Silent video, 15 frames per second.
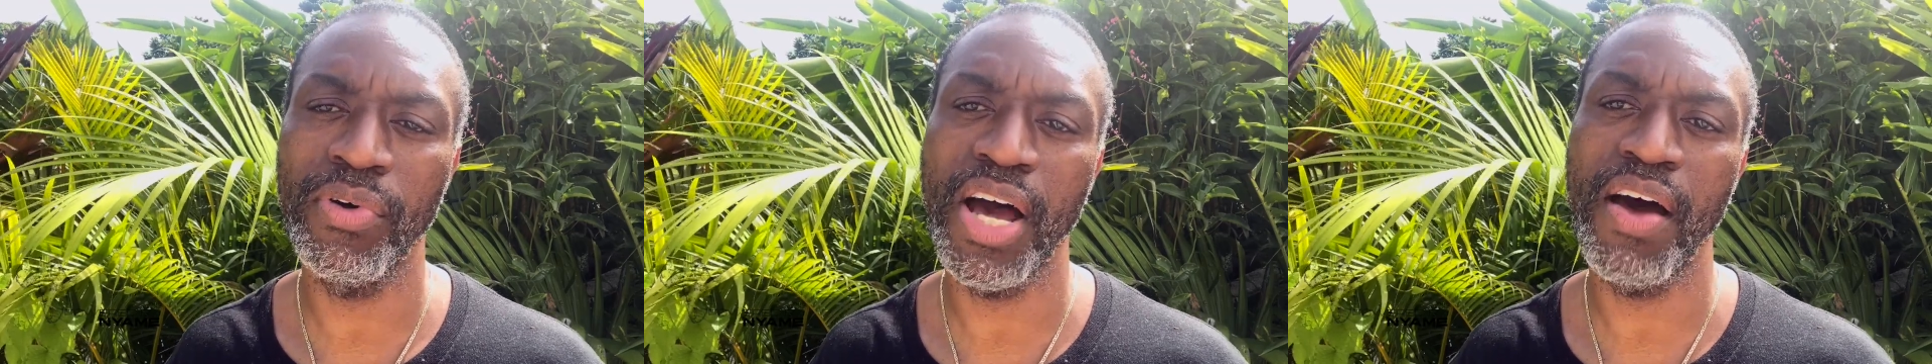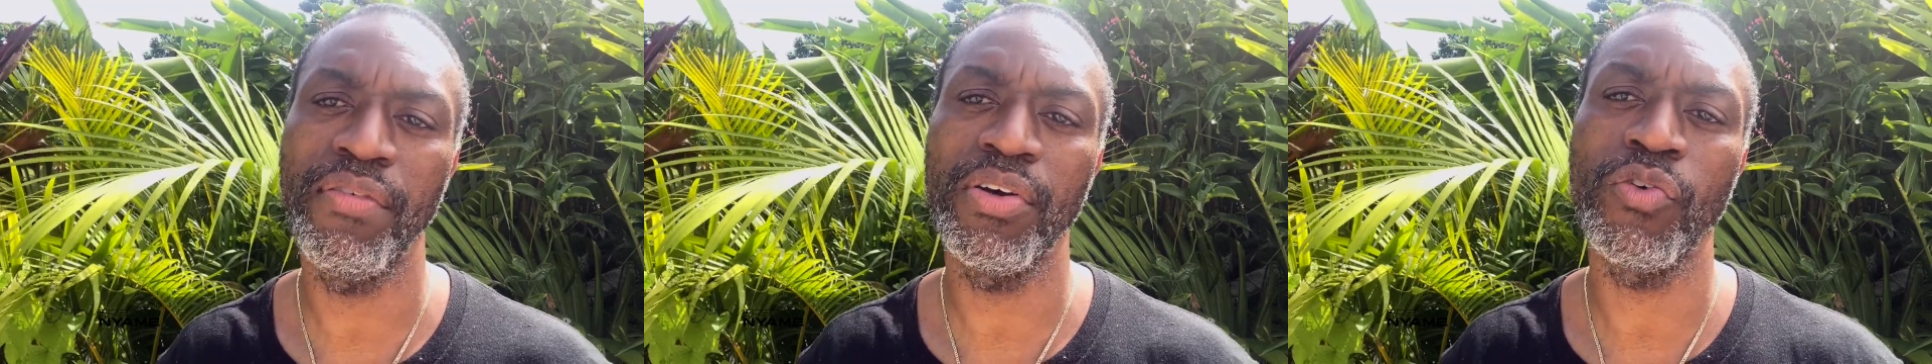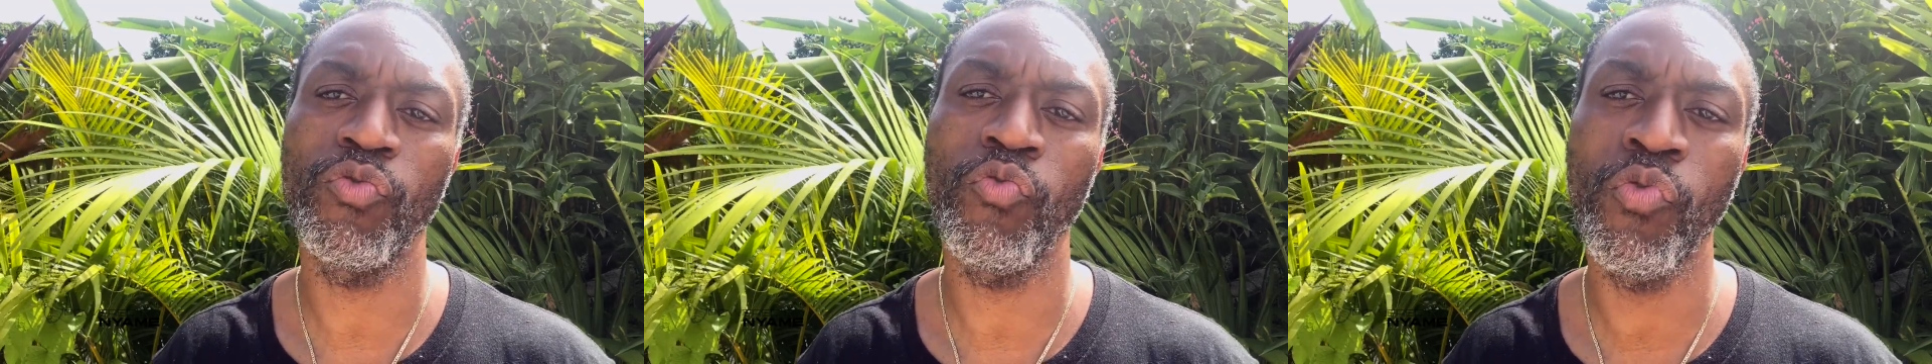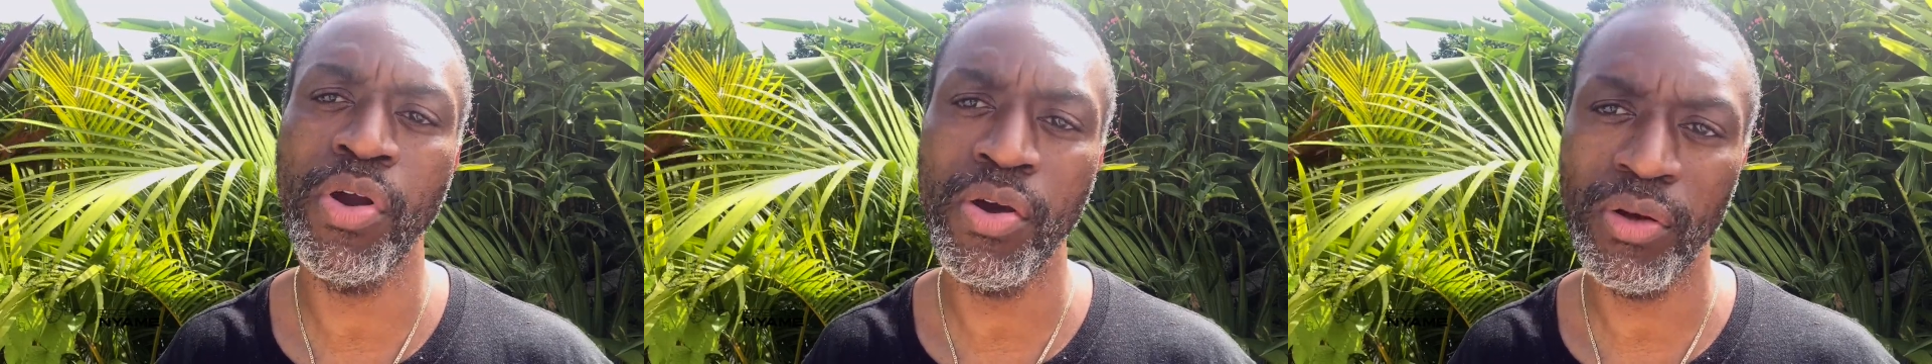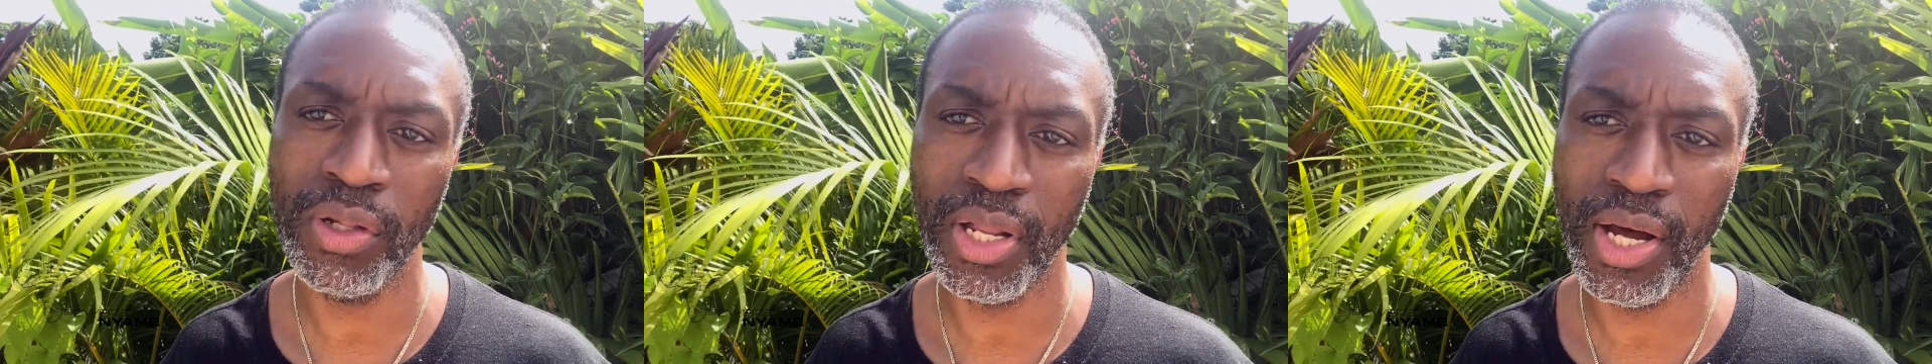having
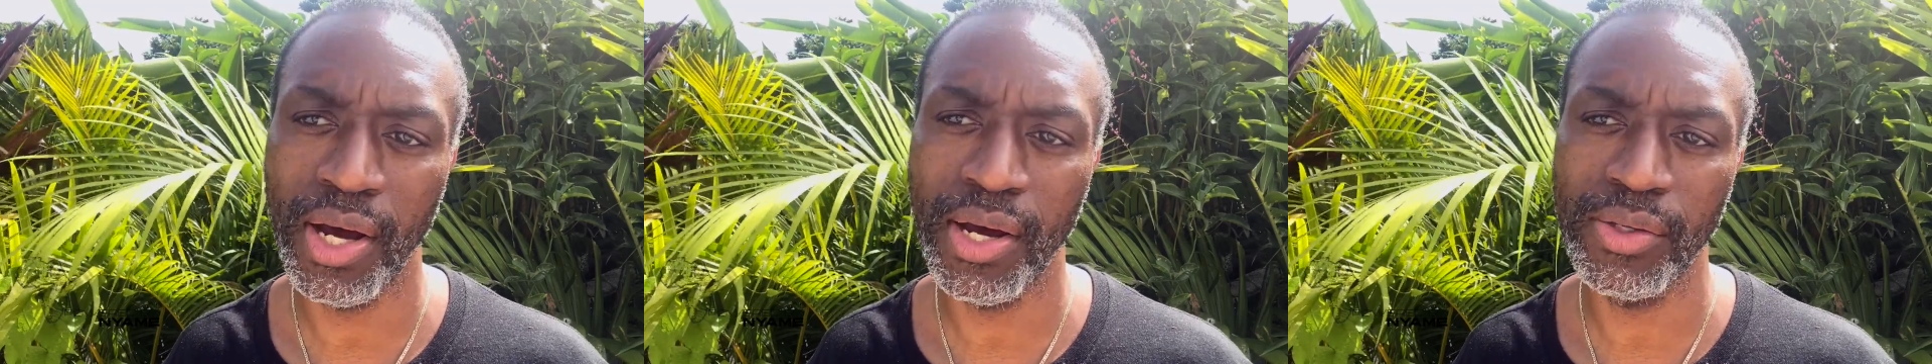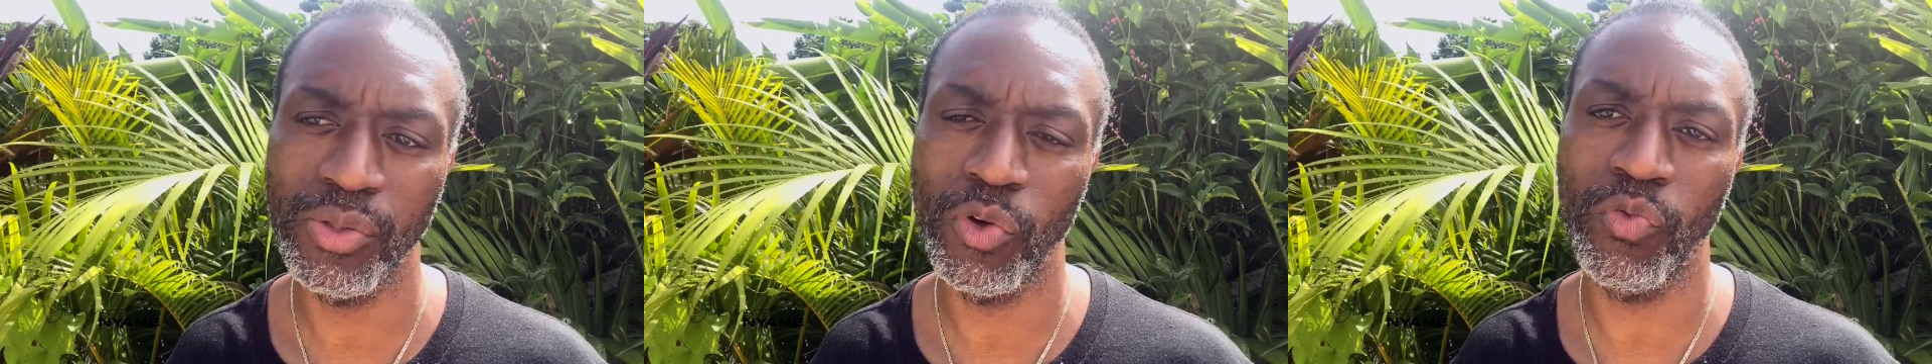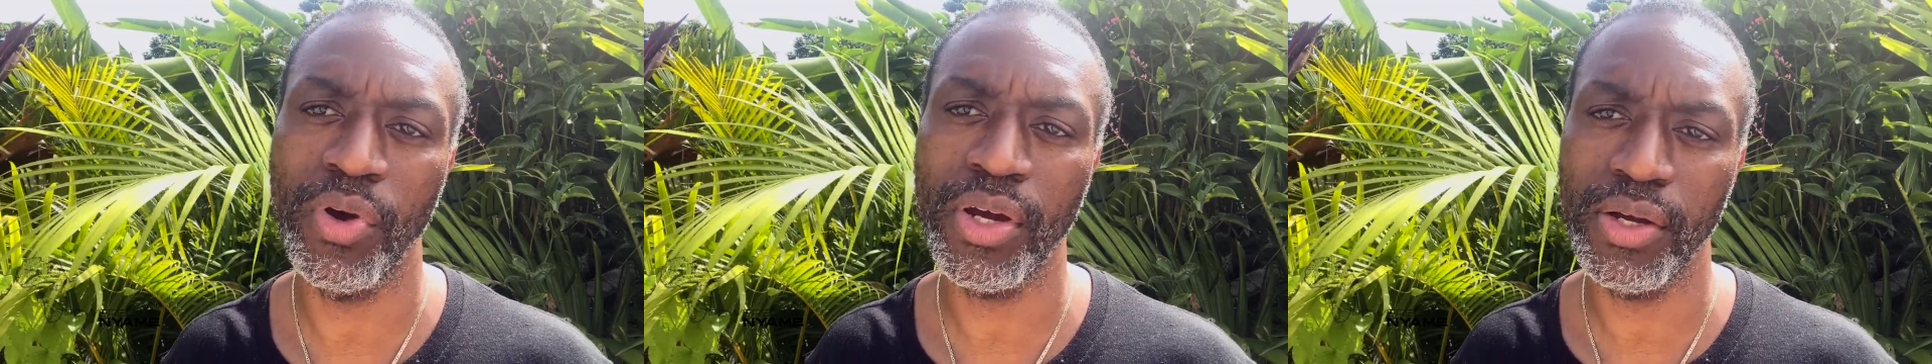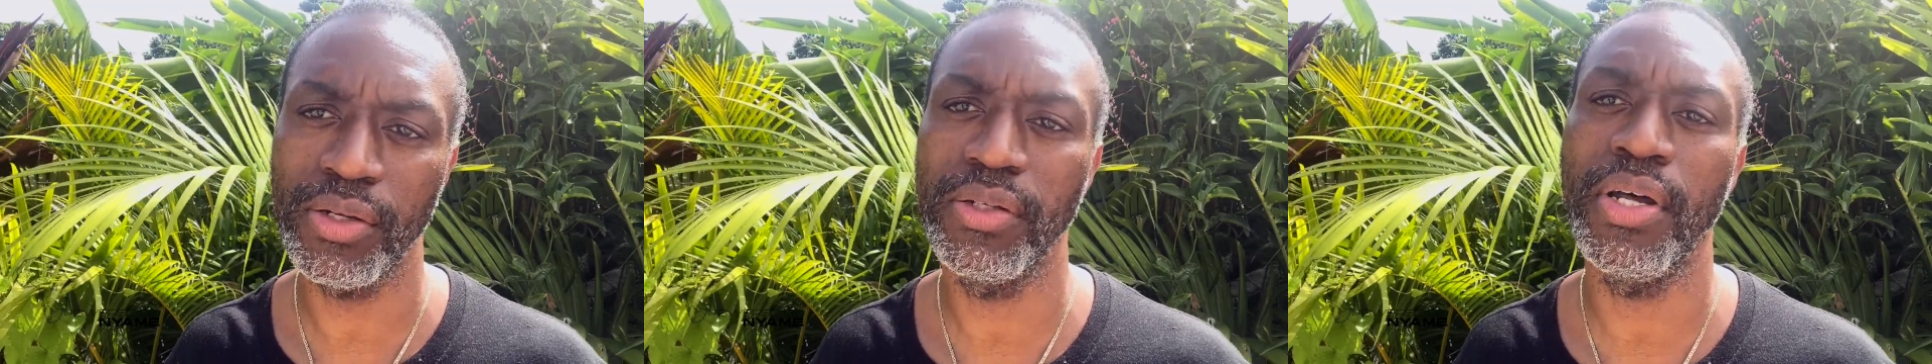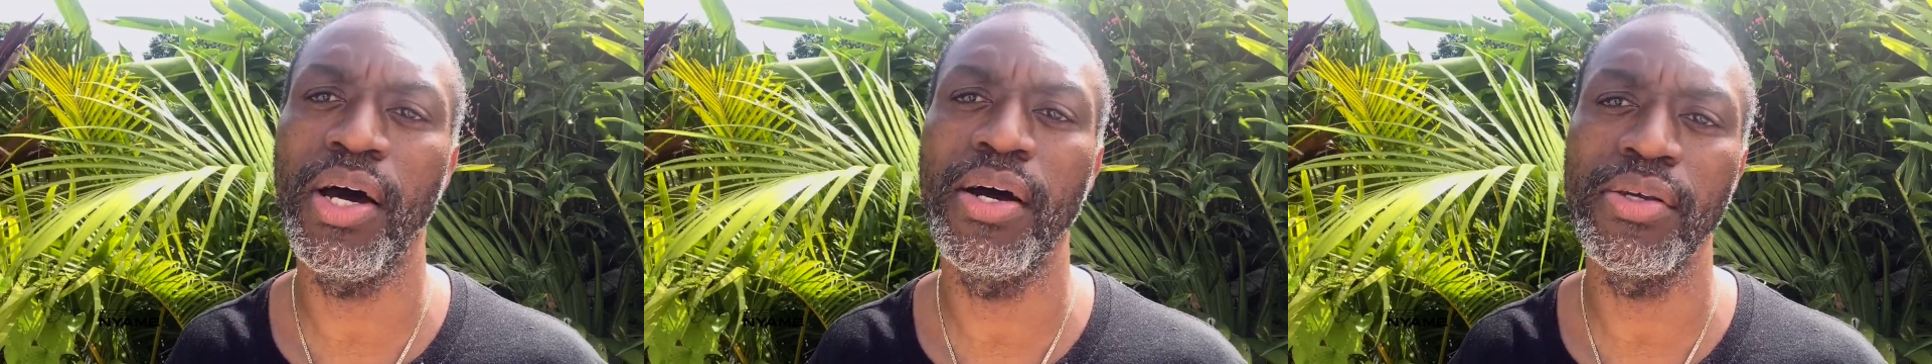realized or
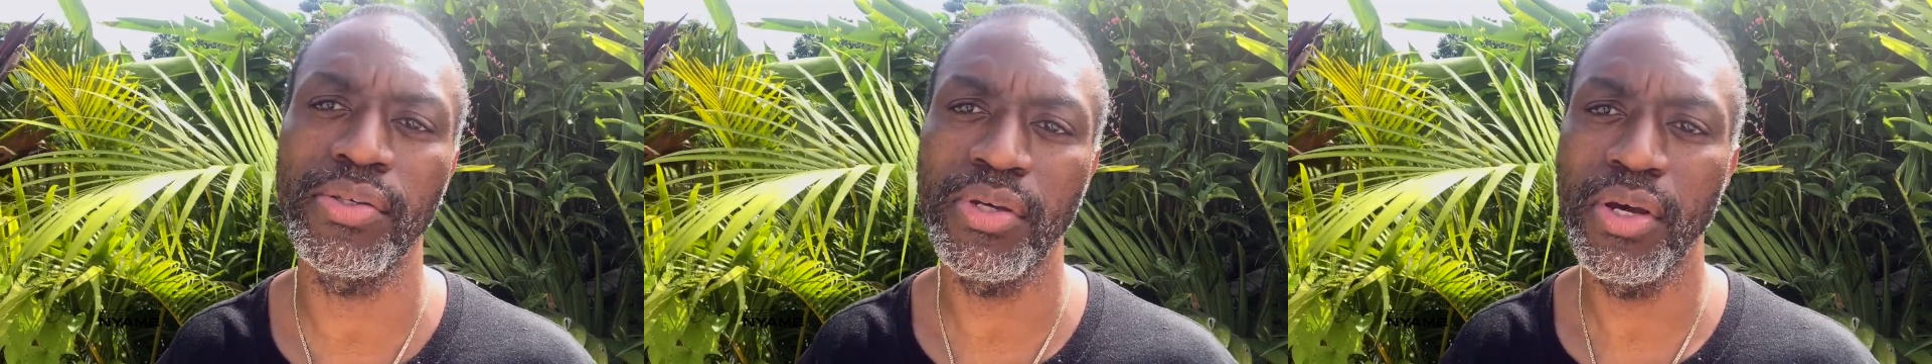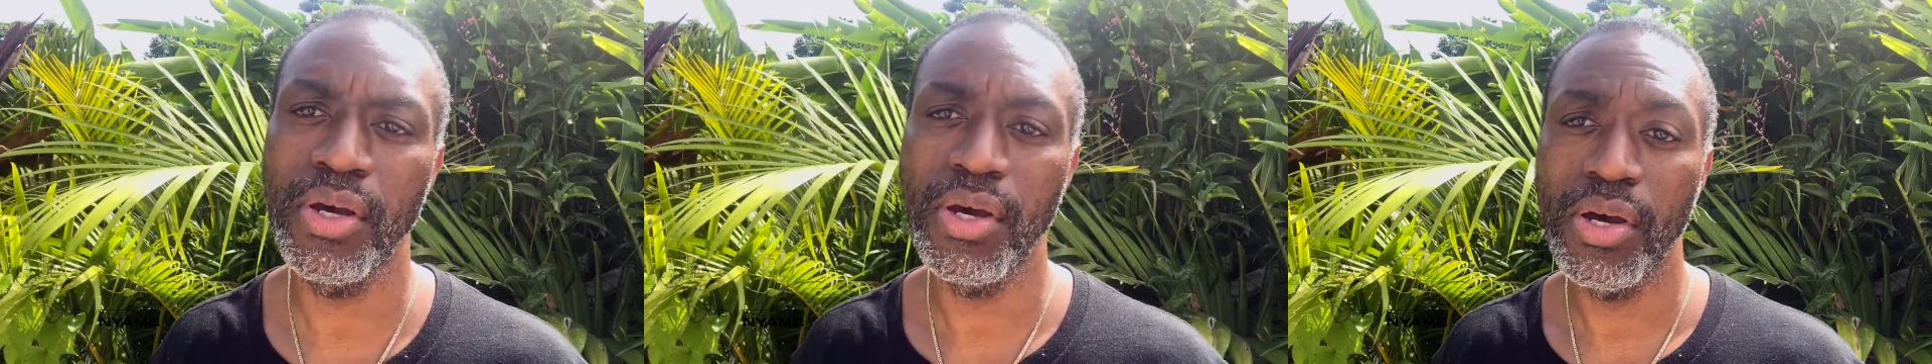recognized